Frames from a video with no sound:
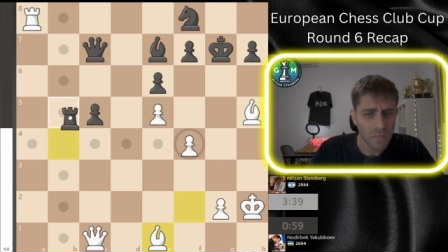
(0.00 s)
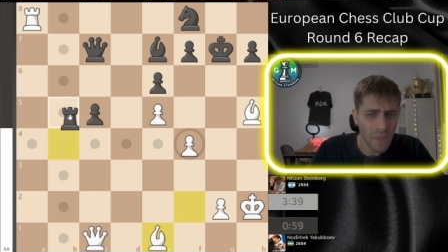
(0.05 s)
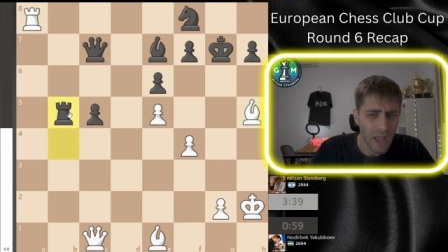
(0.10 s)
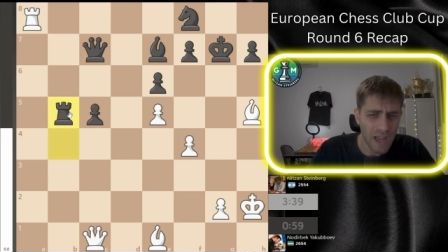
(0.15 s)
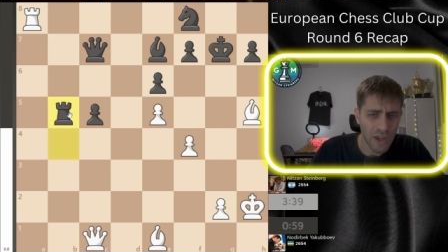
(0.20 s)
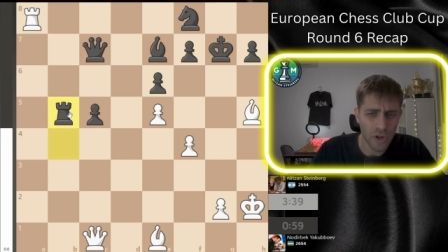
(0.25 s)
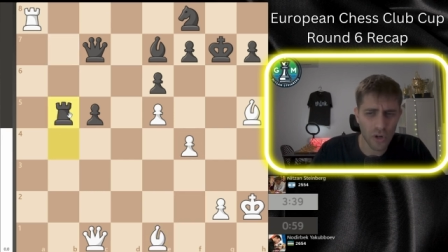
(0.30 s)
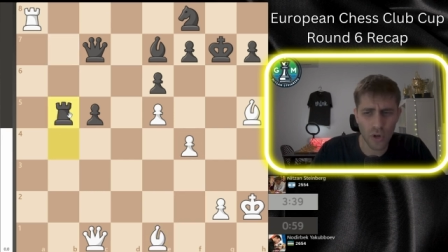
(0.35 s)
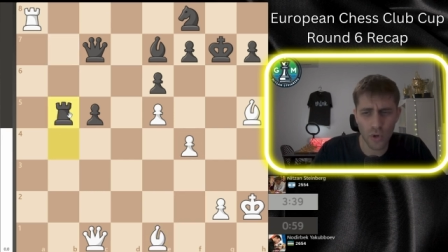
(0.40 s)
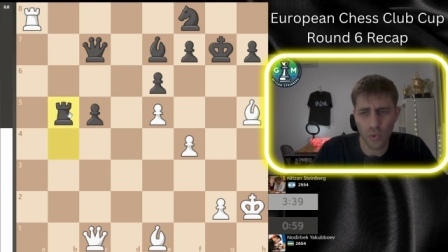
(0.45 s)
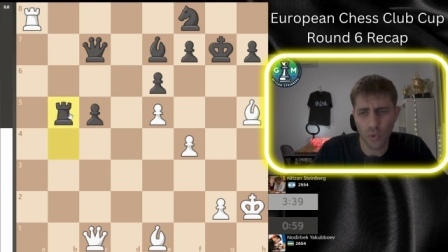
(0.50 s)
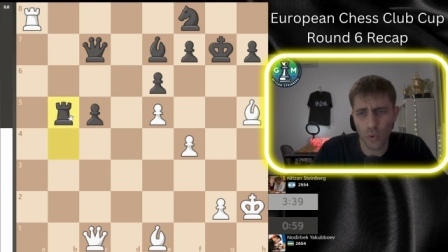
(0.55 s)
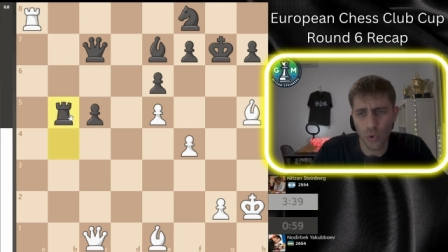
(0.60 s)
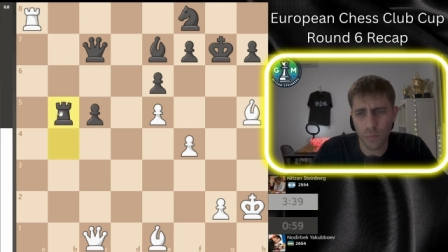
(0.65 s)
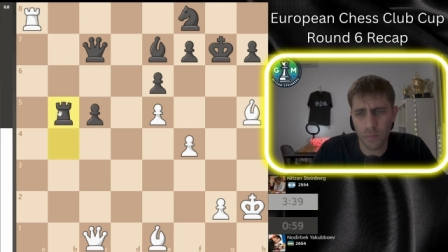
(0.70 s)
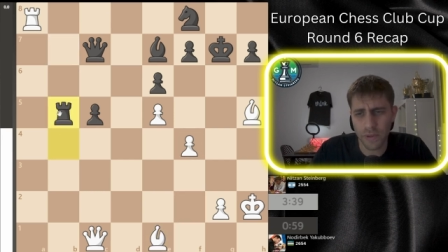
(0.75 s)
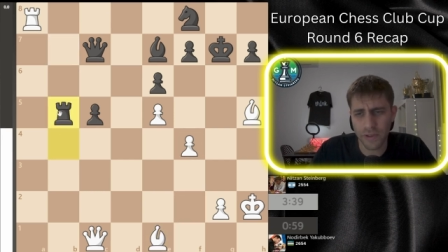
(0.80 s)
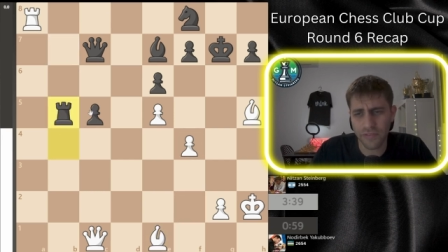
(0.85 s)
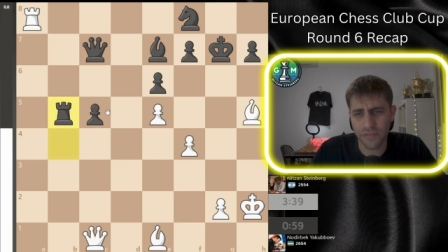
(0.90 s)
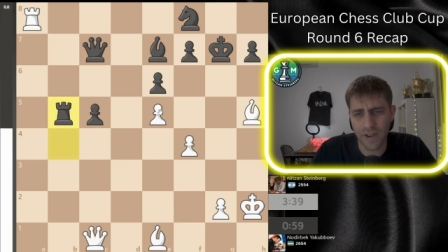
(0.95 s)
I don't know,
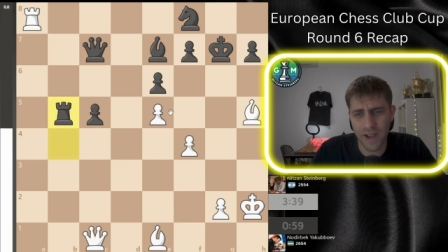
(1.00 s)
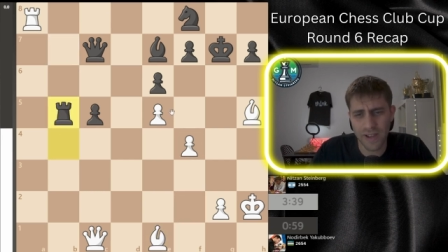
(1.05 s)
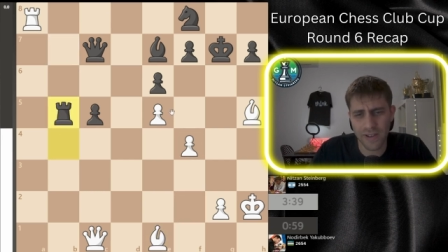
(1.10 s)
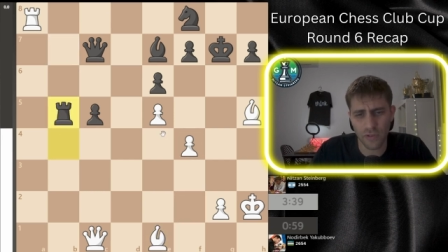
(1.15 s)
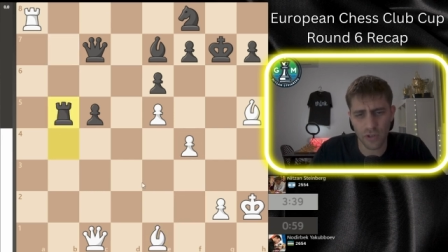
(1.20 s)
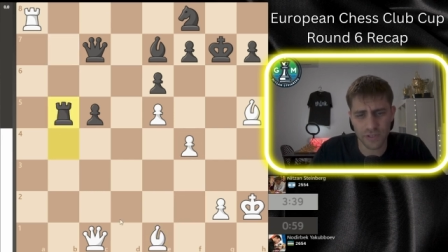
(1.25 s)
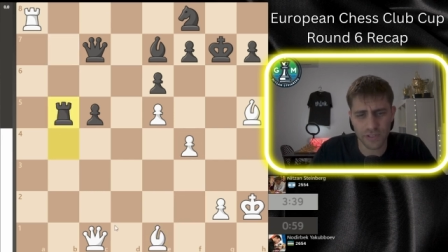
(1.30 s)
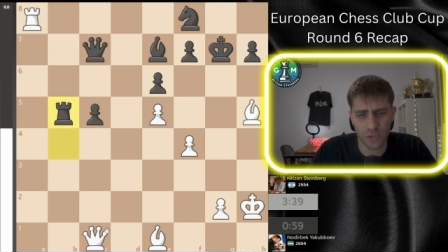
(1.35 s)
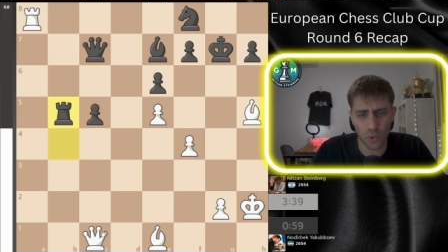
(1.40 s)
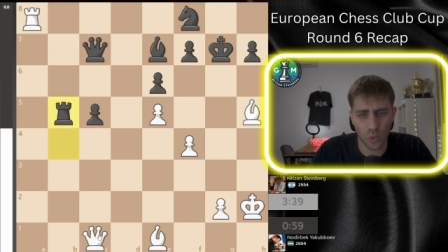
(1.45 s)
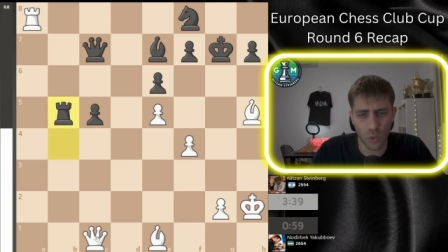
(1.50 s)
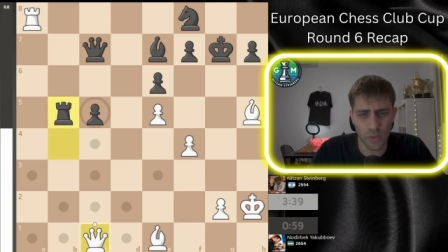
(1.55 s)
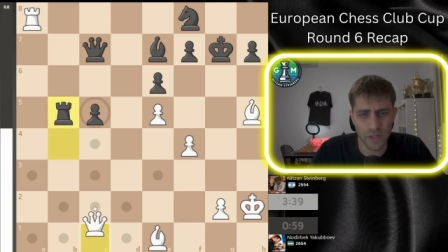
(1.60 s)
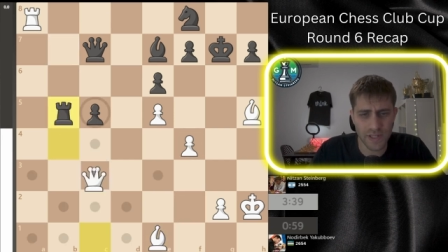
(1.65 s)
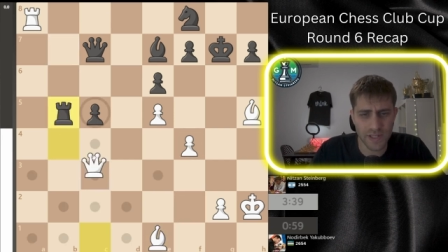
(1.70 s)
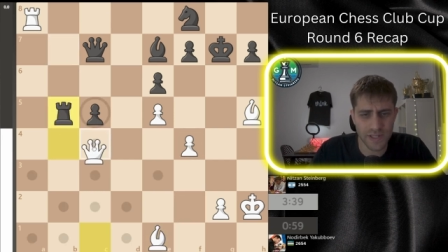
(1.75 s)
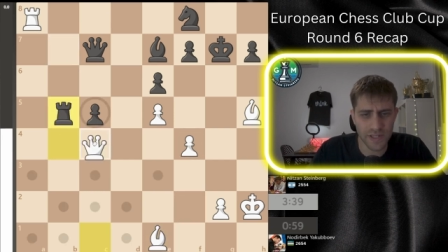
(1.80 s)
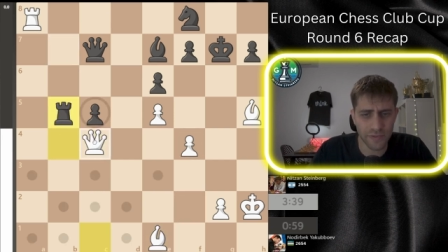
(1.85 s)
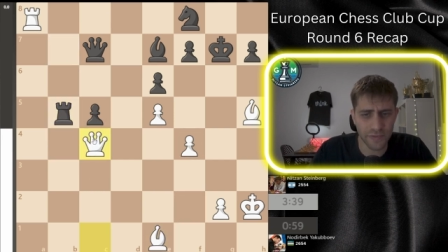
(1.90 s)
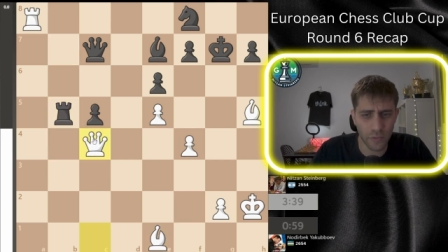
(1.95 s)
rook b5, also queen
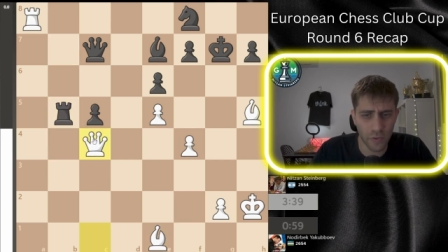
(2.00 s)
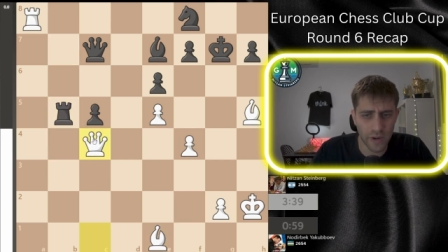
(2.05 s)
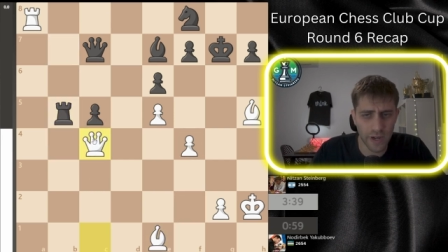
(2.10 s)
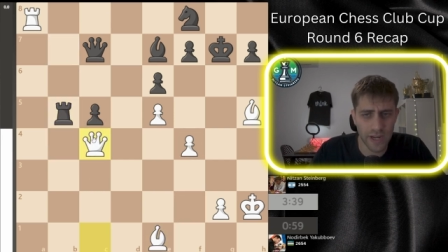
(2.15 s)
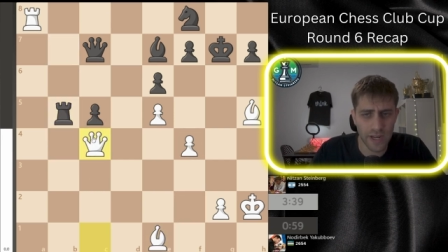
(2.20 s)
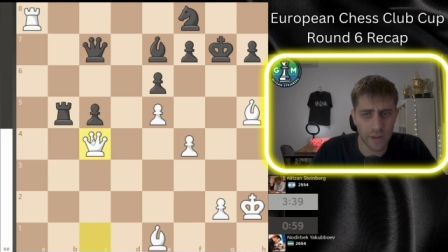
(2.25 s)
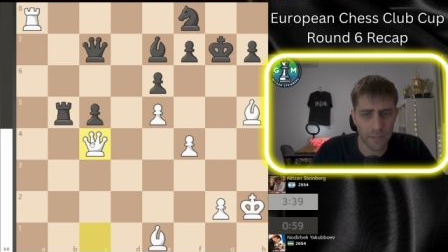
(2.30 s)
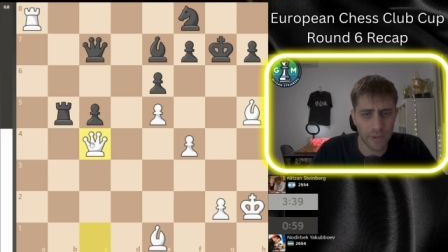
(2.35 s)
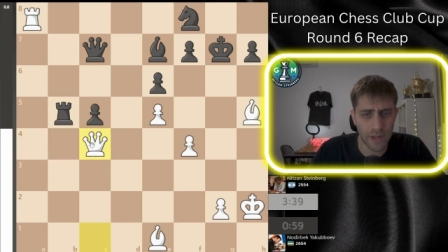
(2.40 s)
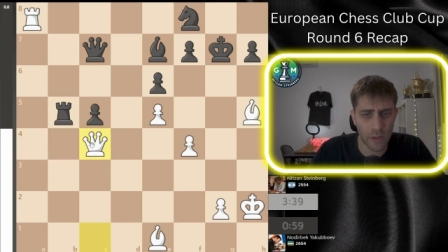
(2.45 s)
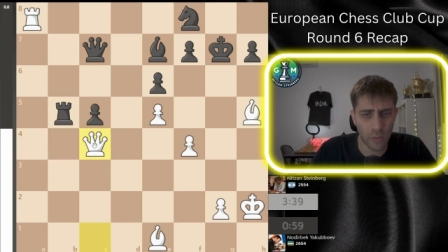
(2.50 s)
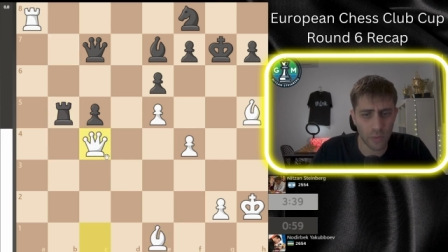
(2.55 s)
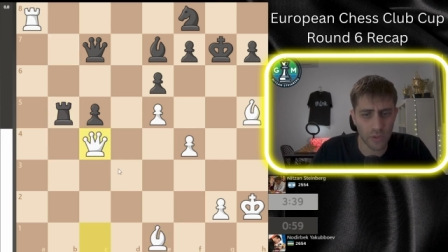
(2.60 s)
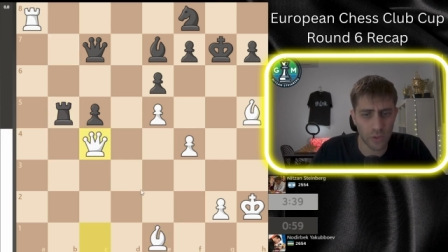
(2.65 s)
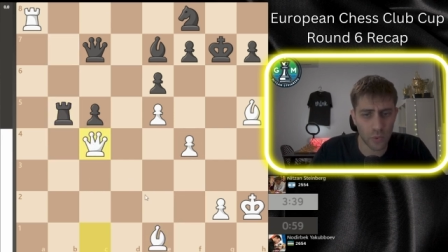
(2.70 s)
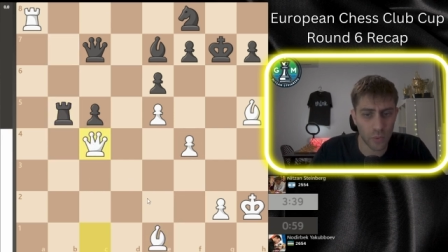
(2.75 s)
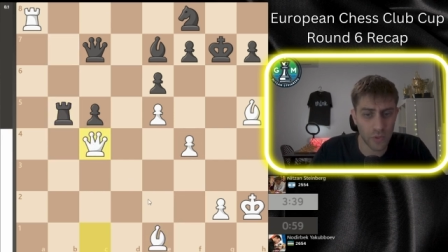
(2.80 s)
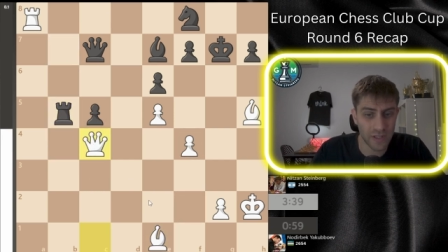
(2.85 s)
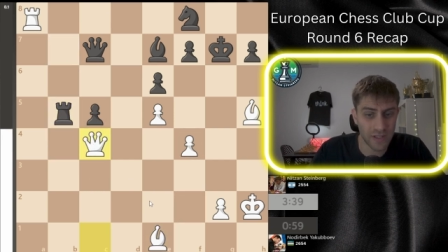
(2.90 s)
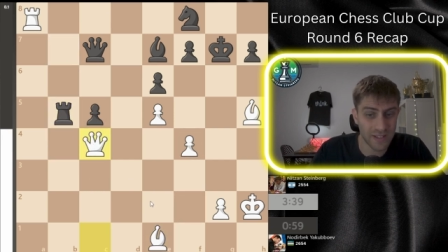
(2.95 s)
c4, I can play
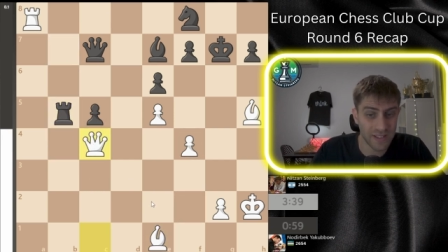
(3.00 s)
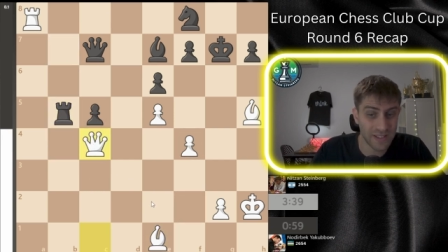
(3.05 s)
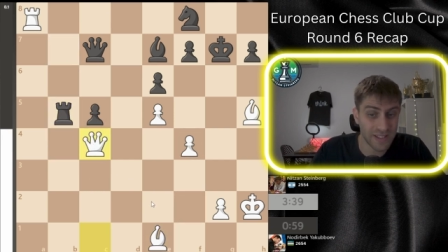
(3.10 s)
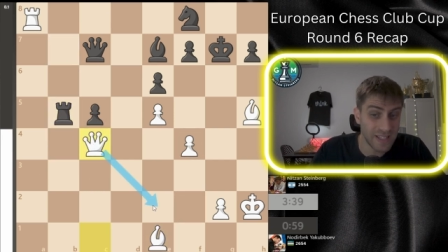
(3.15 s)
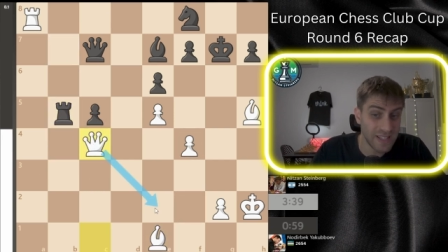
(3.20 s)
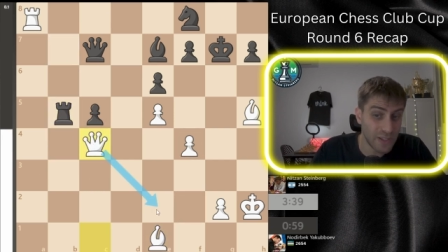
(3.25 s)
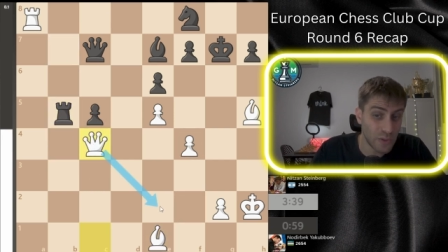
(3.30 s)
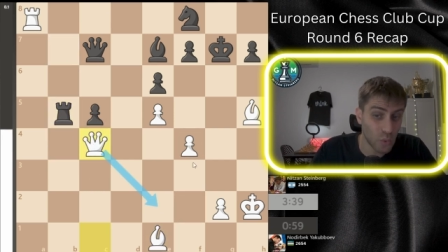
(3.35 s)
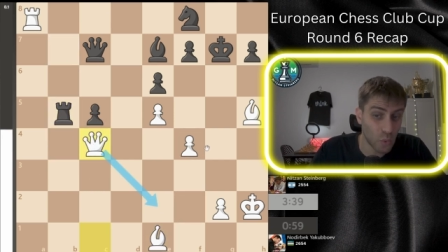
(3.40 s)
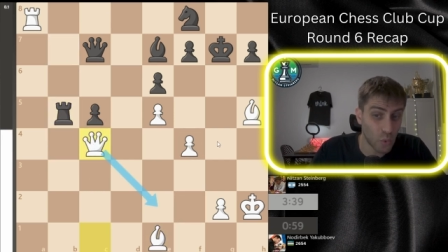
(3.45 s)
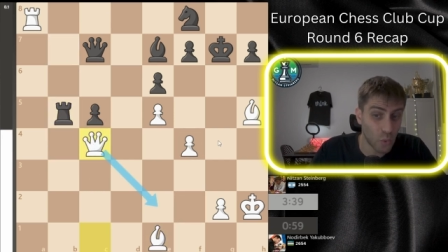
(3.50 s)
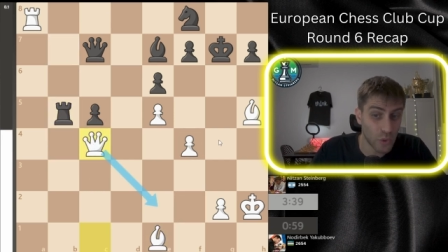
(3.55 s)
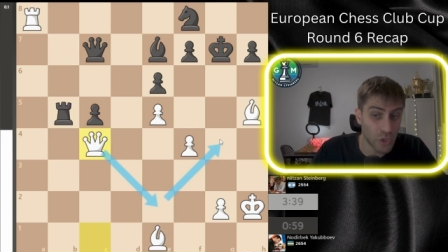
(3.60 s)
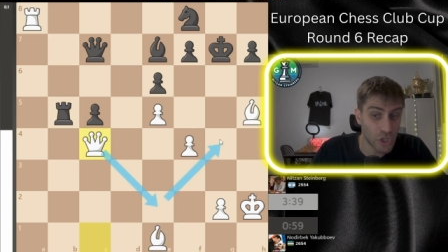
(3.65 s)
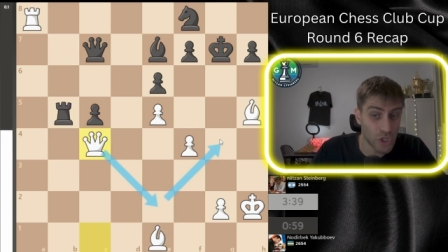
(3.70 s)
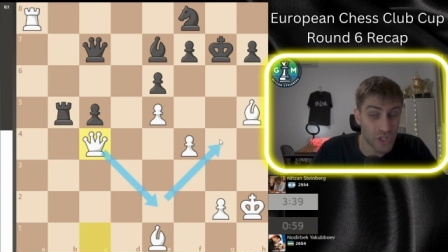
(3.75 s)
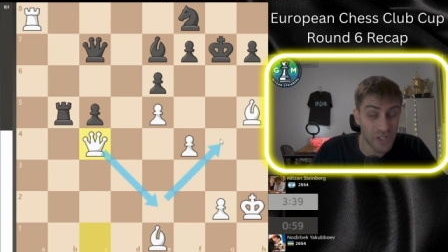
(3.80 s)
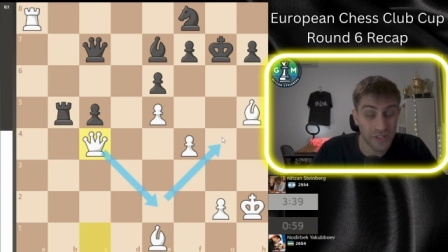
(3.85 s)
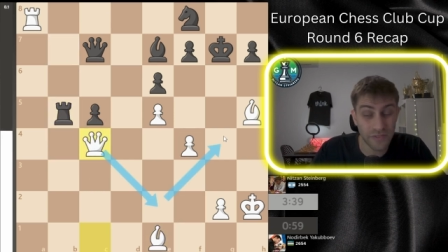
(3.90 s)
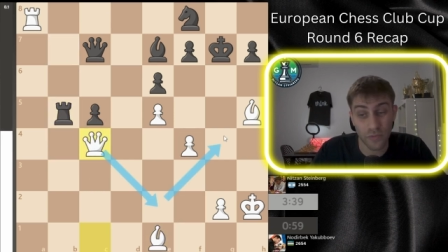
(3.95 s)
with queen e to queen
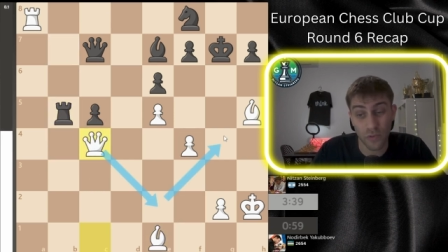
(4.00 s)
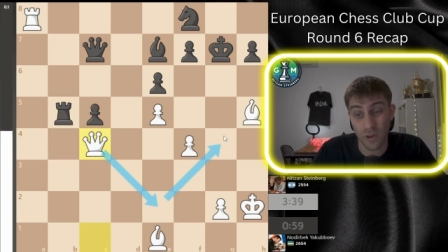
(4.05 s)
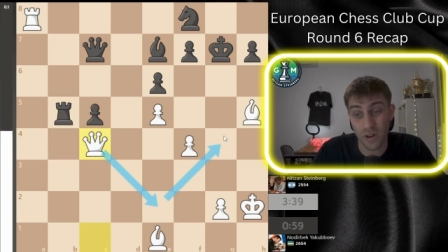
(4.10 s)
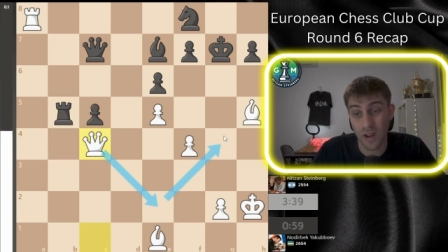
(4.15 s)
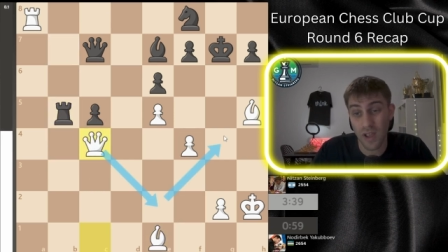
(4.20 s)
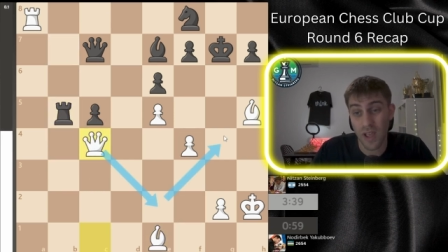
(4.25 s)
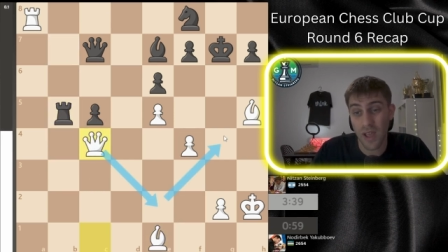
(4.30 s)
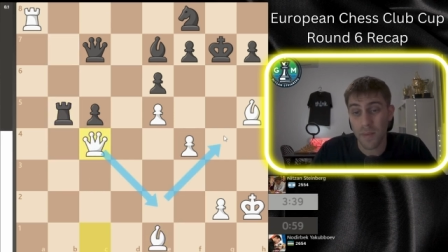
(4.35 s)
g4,